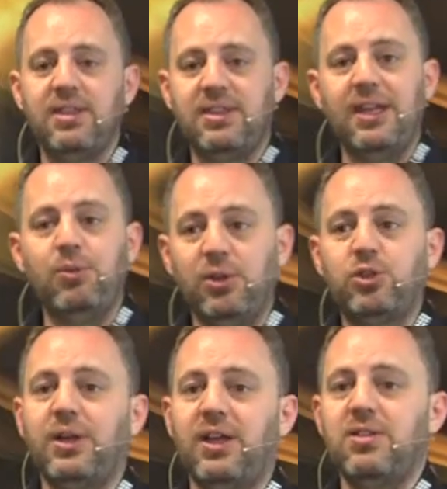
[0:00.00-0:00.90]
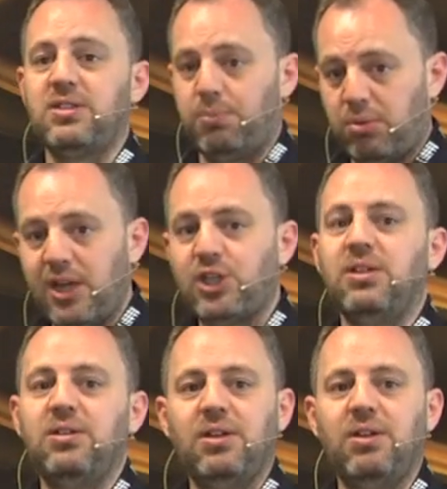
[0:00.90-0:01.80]
it will trigger the
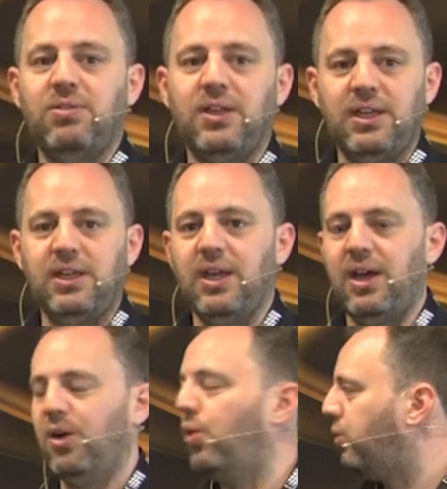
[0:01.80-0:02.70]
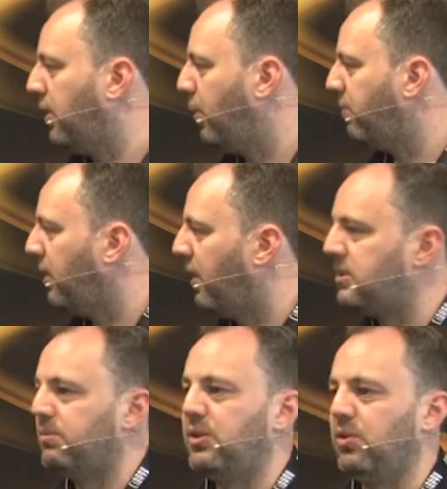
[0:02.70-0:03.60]
suppression of the audio of the
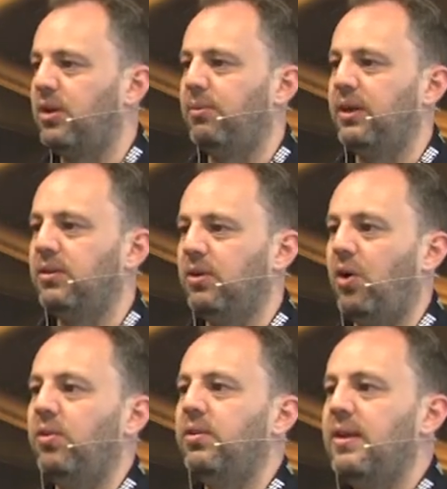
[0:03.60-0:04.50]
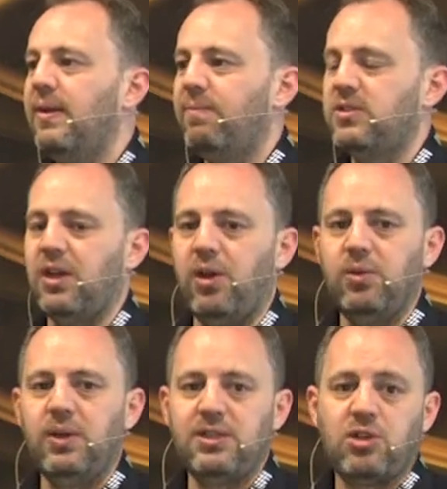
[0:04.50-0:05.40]
item that you're coming on. So
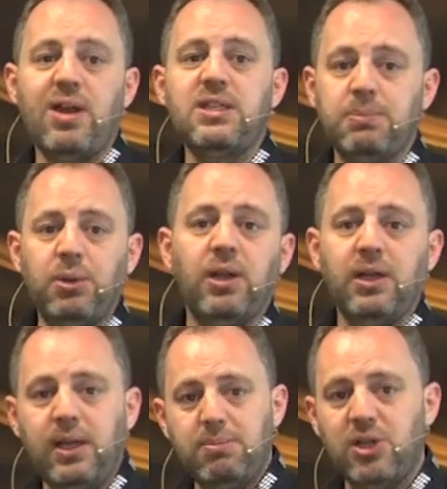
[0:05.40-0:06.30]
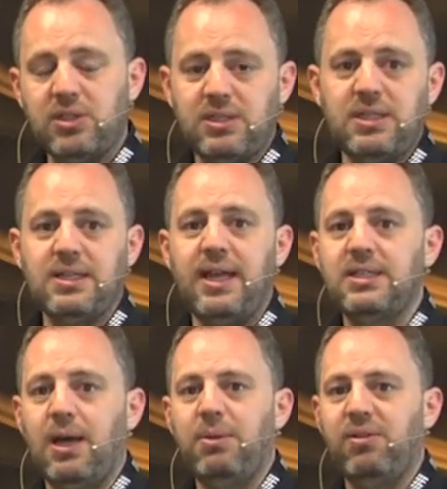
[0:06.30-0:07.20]
it's great to pull an emergency slate
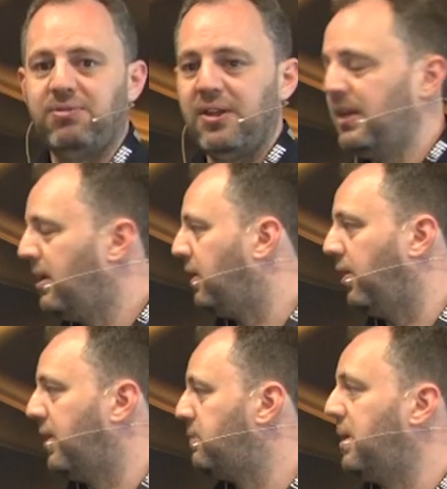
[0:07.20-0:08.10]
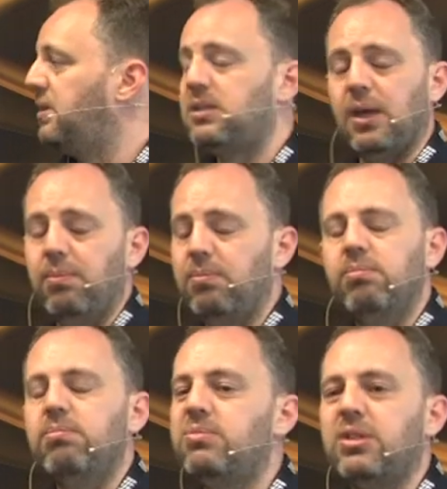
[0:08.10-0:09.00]
up if there's been
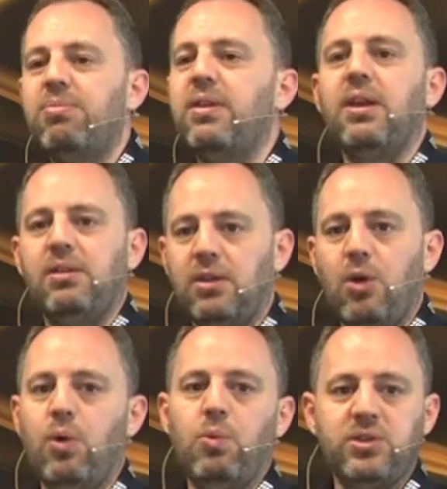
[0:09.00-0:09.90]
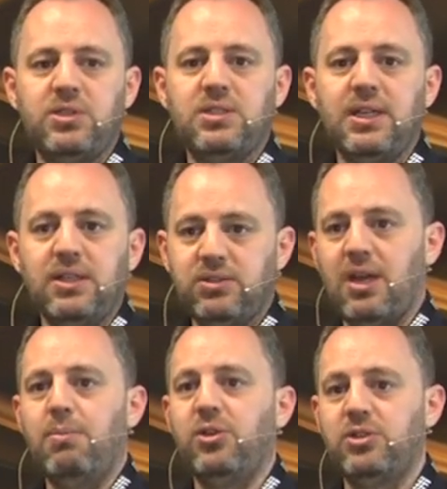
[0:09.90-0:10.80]
something no one wants to see that's
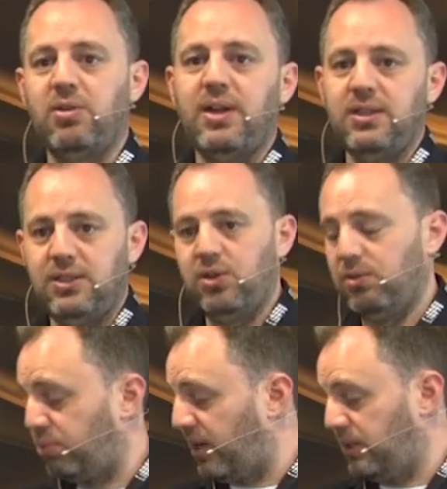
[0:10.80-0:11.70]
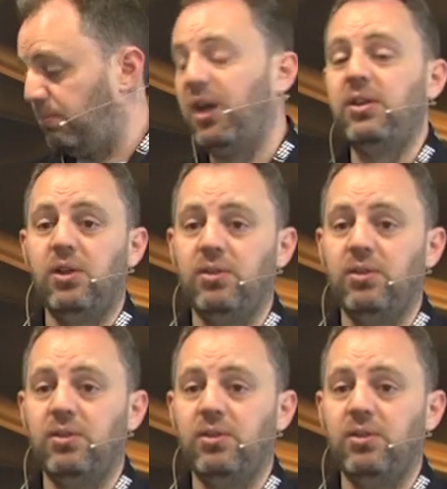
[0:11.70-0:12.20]
come on screen. You can press the button on